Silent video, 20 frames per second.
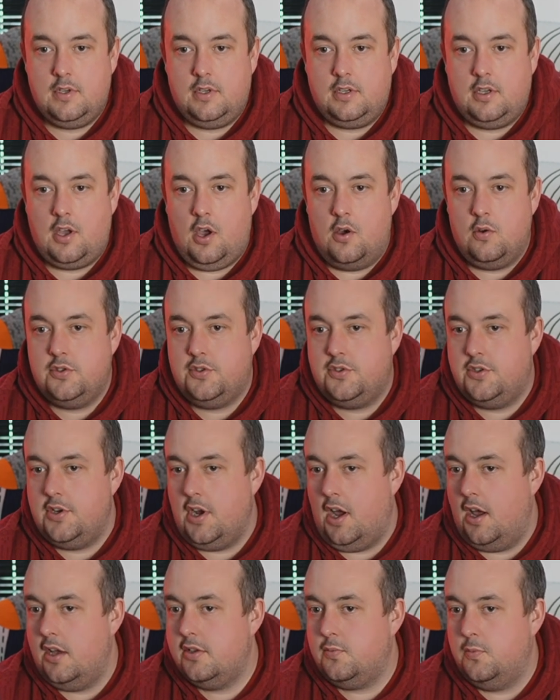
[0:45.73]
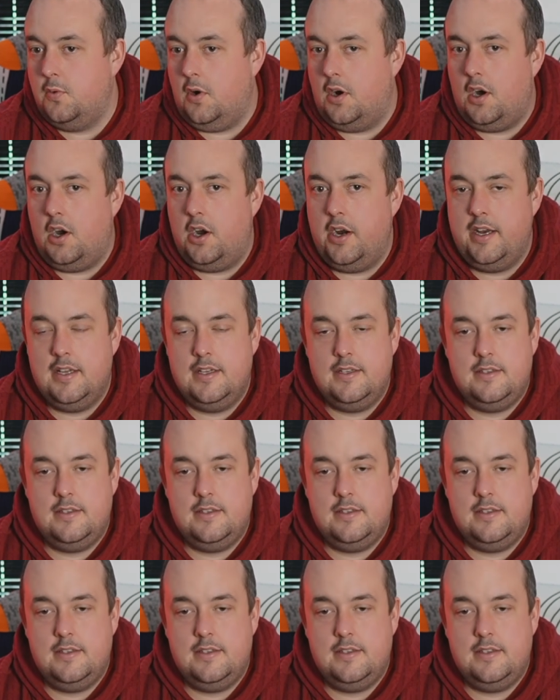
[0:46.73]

Goes just wide.